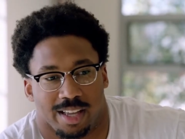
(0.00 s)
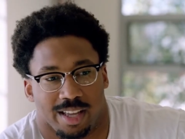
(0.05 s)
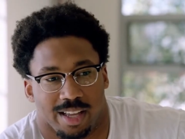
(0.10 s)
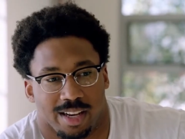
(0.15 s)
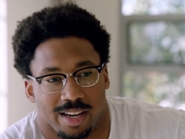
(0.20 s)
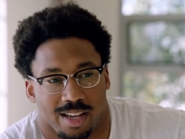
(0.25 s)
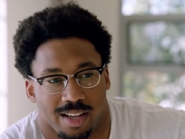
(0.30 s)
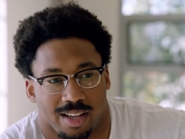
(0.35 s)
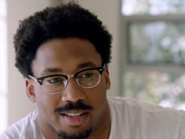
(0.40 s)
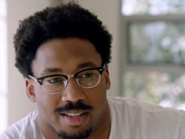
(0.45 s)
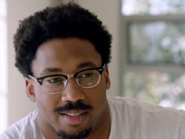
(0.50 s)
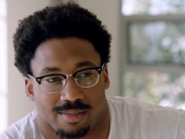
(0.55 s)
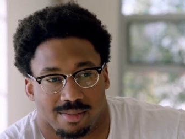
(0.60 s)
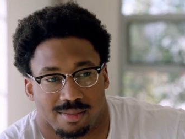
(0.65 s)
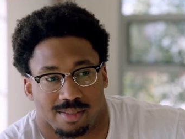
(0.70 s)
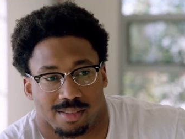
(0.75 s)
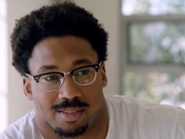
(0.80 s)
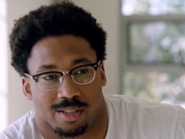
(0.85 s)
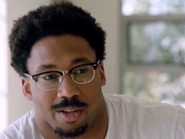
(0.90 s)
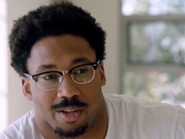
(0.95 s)
And uh,
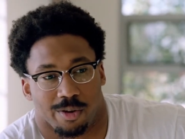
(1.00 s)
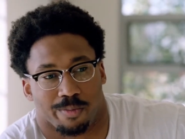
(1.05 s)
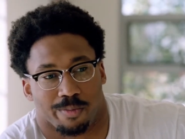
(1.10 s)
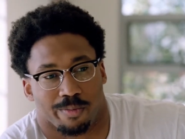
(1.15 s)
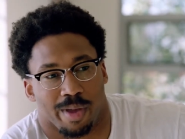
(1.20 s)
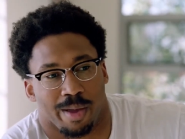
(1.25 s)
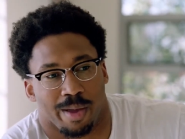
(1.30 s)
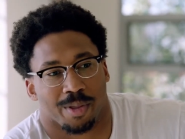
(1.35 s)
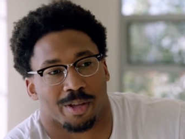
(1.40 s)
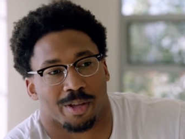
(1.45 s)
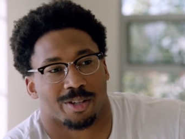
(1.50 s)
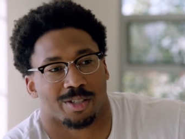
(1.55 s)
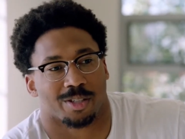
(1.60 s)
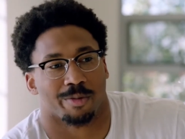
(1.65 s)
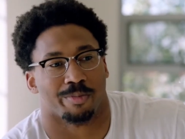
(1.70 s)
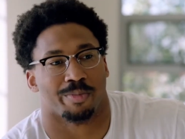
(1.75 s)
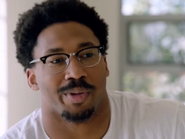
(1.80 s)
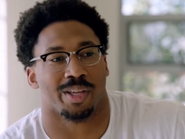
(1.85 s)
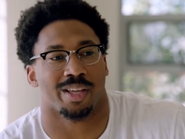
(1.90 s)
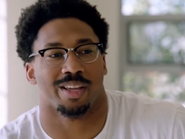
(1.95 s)
you know, maybe there
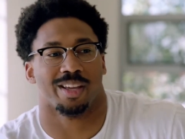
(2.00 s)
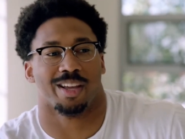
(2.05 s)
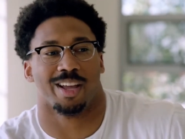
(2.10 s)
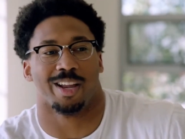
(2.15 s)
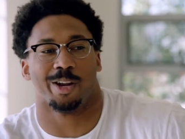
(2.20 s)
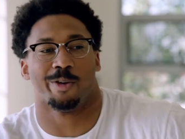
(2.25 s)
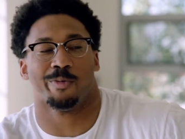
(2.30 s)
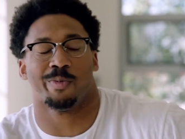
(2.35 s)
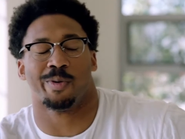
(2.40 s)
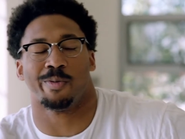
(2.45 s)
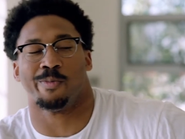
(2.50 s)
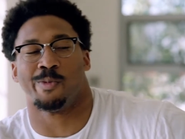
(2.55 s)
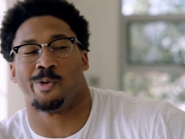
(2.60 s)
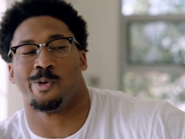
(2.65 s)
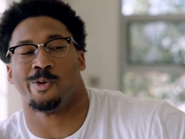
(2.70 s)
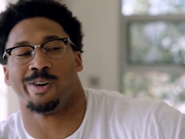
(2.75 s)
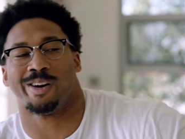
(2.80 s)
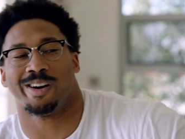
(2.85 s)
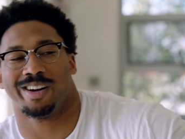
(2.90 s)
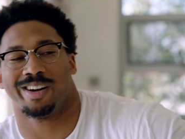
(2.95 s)
should be a little bit
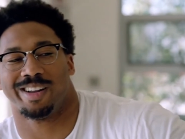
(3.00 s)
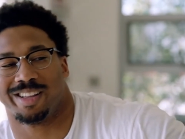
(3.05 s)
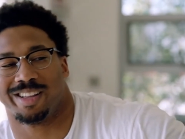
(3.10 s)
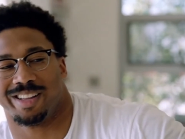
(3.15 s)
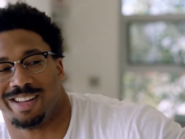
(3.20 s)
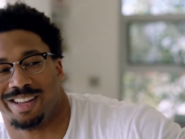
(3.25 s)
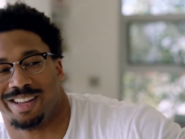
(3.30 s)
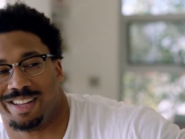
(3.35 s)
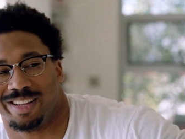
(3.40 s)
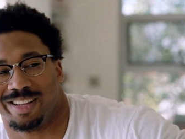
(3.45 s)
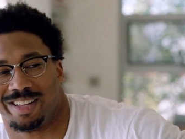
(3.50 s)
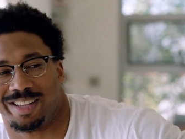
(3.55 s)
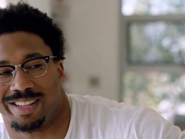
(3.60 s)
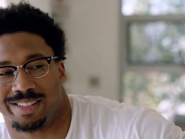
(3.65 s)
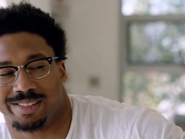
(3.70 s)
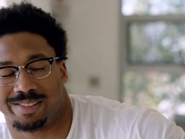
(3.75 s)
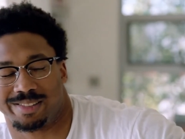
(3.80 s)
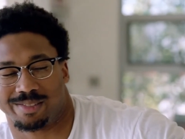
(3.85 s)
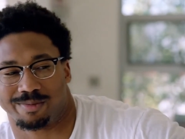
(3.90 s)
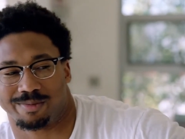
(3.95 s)
more uh,
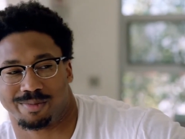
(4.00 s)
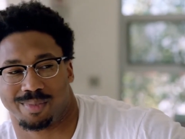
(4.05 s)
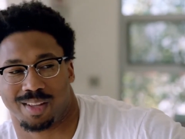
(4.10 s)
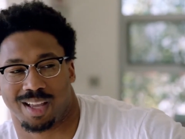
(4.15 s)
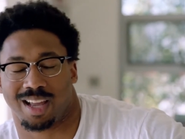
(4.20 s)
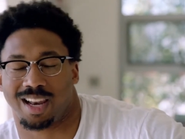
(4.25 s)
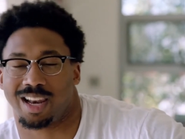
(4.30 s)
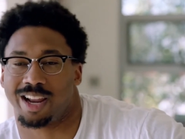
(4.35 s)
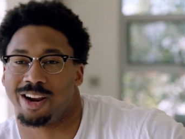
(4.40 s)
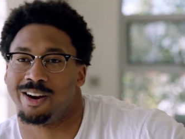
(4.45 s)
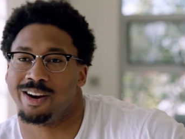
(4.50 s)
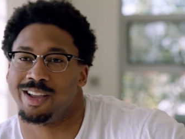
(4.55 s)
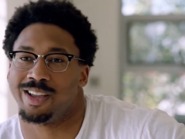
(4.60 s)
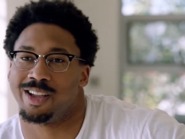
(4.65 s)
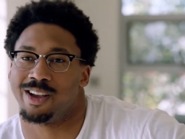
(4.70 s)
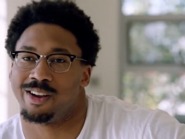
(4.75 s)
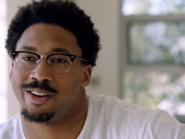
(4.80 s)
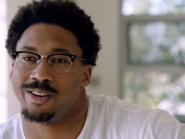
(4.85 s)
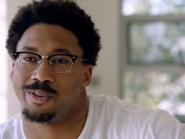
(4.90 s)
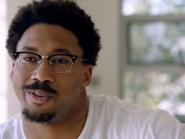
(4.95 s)

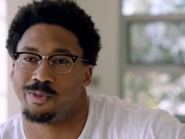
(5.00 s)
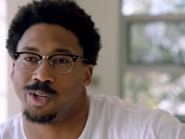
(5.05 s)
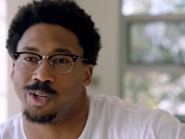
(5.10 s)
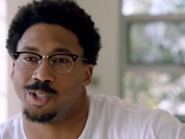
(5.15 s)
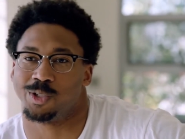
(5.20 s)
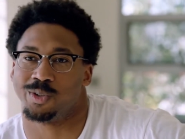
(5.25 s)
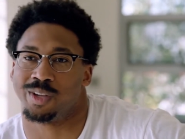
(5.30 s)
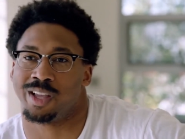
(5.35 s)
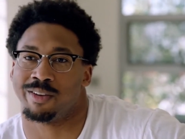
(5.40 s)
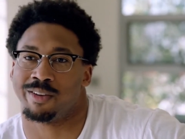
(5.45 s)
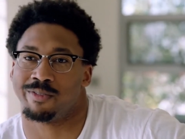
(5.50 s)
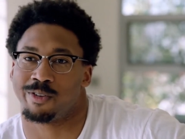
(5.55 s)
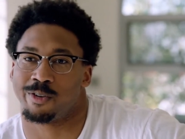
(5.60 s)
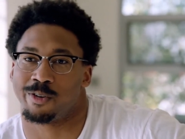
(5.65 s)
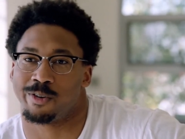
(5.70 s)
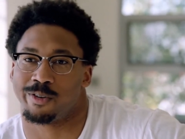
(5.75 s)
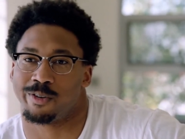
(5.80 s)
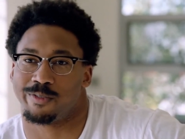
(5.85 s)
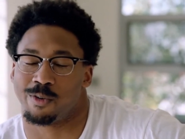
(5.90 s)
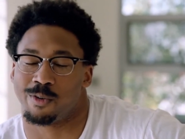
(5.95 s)
clarity on what you get
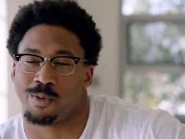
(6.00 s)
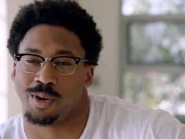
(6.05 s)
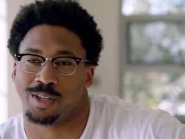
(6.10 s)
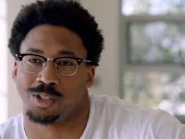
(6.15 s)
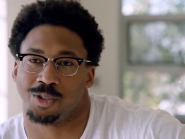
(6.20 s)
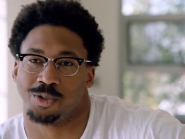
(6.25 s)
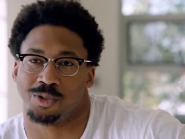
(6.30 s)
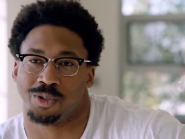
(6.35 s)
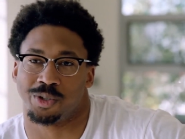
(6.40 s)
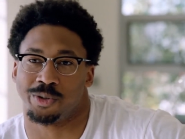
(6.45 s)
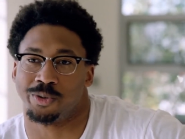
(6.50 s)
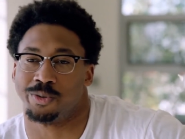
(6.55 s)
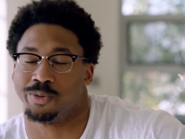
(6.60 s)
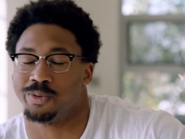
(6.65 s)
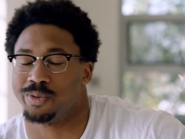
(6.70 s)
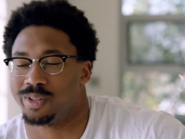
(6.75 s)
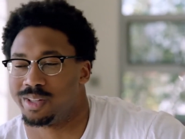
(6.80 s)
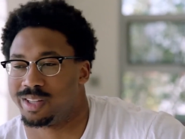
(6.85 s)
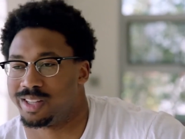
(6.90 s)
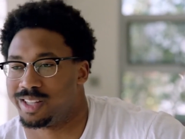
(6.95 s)
for for what you
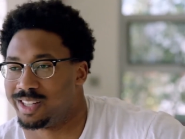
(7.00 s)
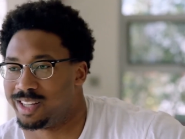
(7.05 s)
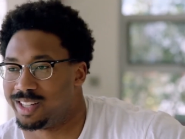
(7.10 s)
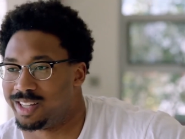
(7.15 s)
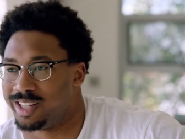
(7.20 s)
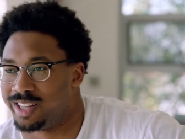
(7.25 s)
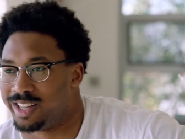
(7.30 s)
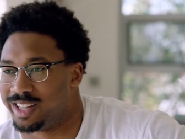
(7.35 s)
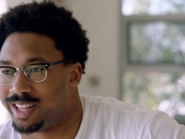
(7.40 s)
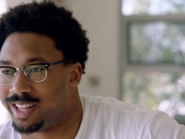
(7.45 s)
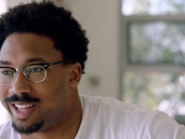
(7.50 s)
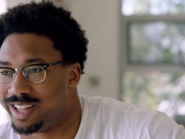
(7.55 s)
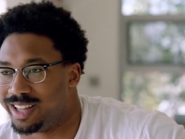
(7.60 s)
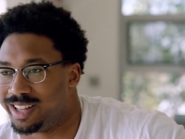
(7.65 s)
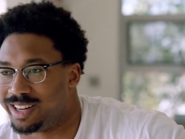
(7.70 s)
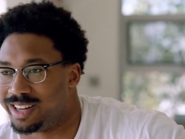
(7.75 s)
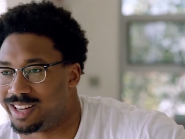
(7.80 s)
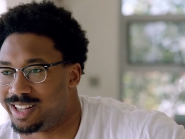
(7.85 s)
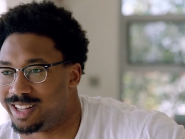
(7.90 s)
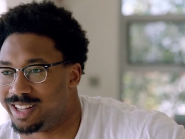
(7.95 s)
do.
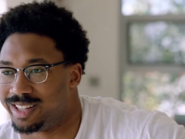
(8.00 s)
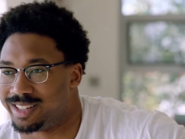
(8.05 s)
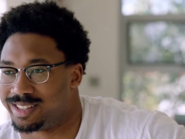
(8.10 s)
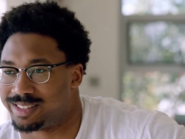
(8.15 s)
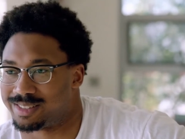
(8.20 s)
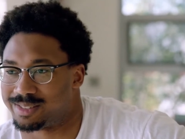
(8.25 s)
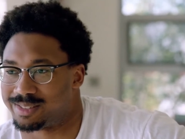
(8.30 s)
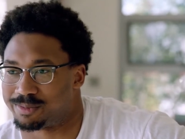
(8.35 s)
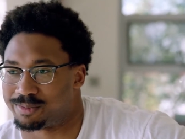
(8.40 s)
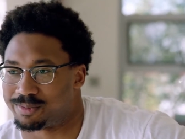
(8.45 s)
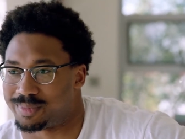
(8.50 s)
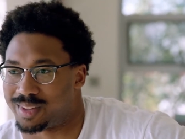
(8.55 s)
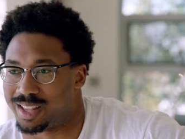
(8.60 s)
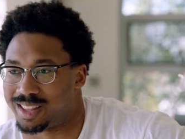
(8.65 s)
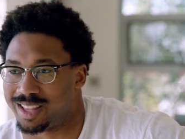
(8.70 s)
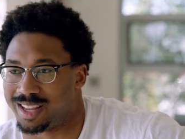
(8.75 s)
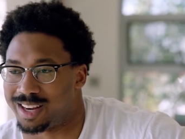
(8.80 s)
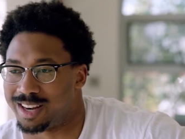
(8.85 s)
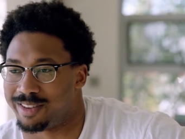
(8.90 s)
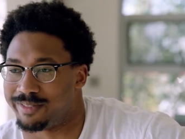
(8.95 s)
And uh,
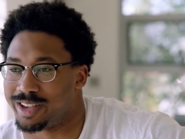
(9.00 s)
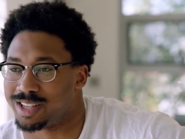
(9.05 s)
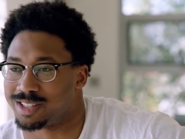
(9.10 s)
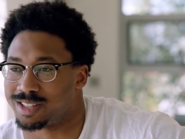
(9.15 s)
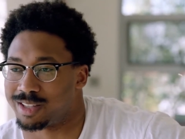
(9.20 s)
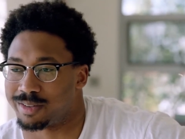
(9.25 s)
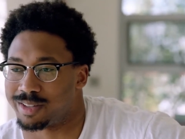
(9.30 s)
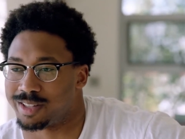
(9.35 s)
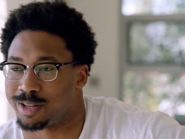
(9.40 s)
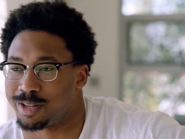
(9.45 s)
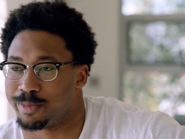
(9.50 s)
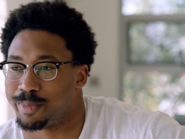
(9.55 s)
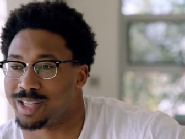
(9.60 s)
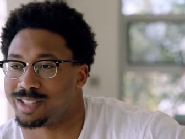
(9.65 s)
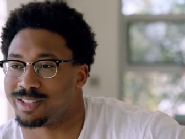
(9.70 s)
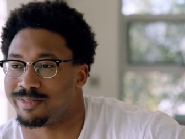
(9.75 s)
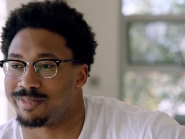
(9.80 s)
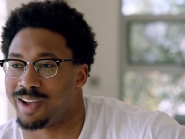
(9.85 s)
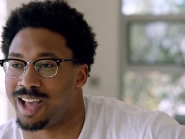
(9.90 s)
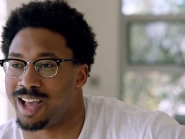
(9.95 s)
I think domestic
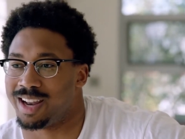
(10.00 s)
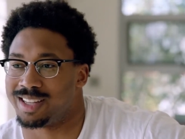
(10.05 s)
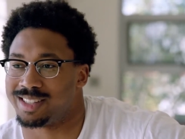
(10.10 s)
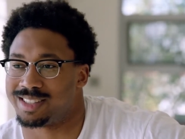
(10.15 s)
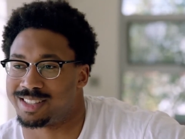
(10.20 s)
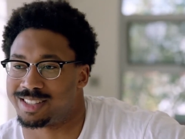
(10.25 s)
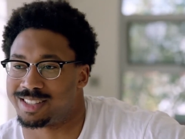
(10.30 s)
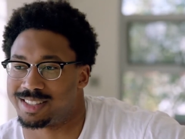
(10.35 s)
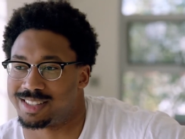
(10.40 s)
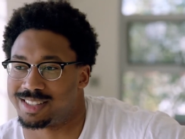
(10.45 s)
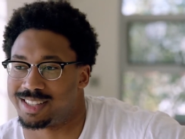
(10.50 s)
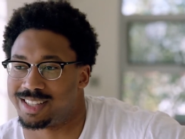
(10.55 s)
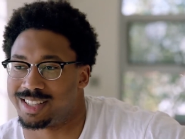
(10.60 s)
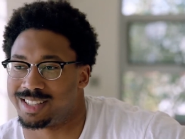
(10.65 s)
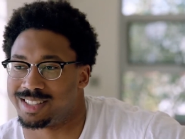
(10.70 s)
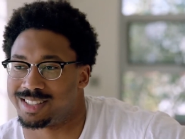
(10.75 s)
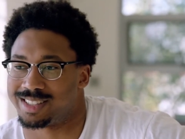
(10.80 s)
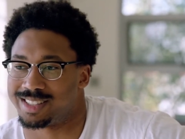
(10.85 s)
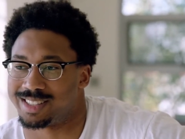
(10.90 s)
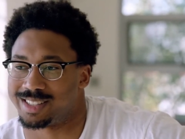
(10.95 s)
domestic violence
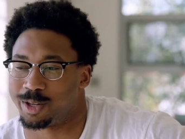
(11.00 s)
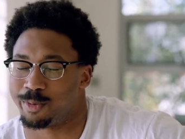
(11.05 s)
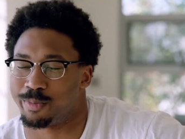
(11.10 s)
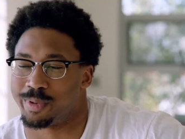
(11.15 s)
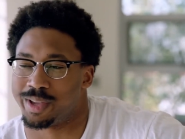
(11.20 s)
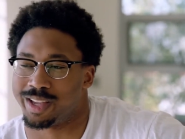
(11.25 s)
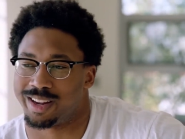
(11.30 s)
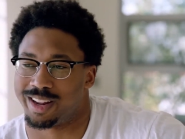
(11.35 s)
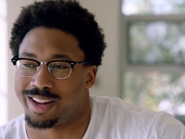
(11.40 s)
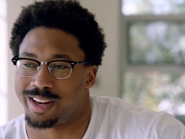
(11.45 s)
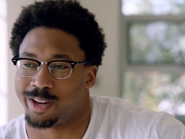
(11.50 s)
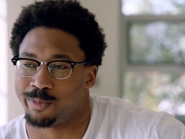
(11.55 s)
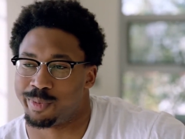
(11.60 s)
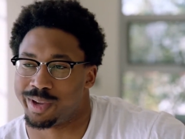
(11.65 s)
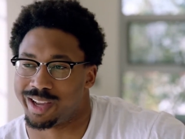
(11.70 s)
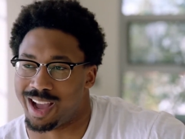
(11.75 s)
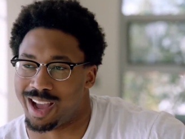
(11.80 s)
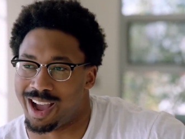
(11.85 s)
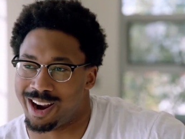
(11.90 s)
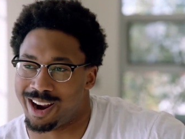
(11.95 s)
is, should be a little
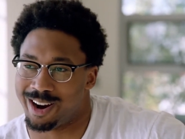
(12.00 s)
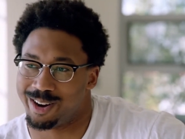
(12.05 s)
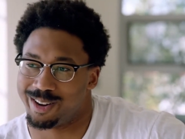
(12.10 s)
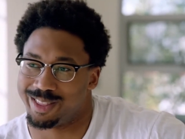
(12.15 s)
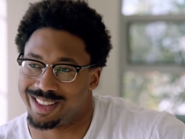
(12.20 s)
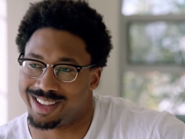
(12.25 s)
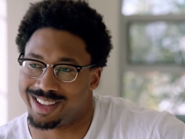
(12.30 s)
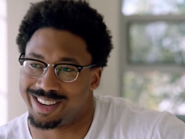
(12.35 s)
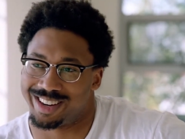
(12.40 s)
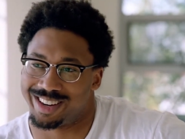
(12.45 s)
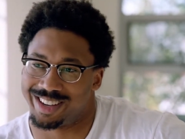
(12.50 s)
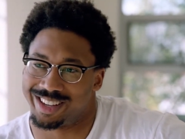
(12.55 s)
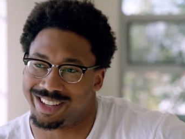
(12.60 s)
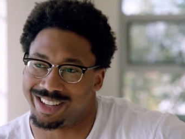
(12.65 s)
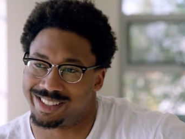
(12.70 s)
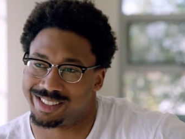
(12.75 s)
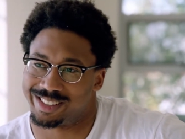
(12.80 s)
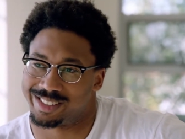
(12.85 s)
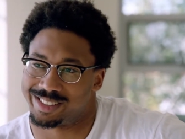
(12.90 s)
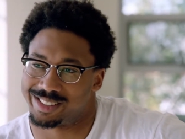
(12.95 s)
bit higher than
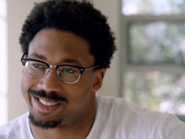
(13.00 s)
uh,